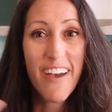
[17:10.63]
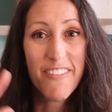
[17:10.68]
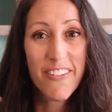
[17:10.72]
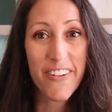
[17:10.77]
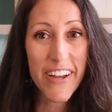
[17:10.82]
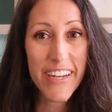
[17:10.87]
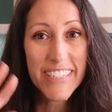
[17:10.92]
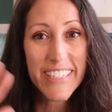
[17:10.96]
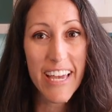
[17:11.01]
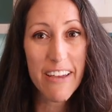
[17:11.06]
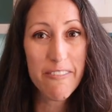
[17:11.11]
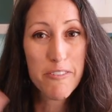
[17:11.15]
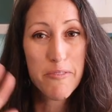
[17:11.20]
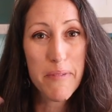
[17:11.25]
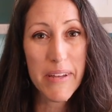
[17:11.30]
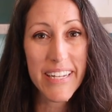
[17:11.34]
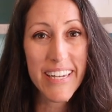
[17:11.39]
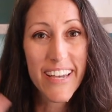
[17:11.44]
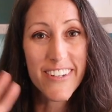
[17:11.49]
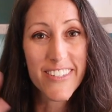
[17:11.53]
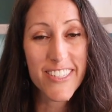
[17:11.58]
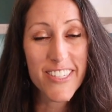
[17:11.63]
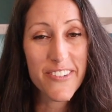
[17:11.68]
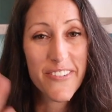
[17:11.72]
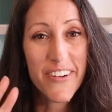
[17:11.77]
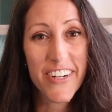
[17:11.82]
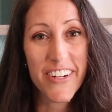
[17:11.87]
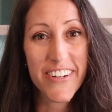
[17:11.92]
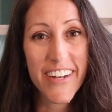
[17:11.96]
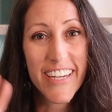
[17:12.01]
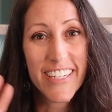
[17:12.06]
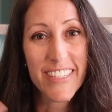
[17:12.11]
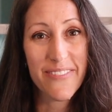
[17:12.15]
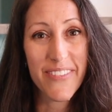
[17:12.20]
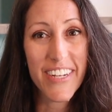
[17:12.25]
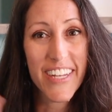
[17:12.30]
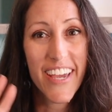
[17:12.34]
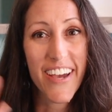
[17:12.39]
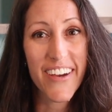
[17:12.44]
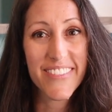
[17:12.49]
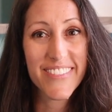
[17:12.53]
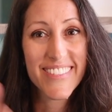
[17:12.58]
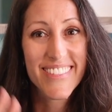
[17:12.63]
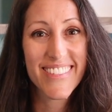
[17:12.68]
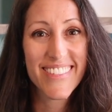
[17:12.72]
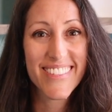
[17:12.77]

Have a great day, everybody. I'll see you on our next video.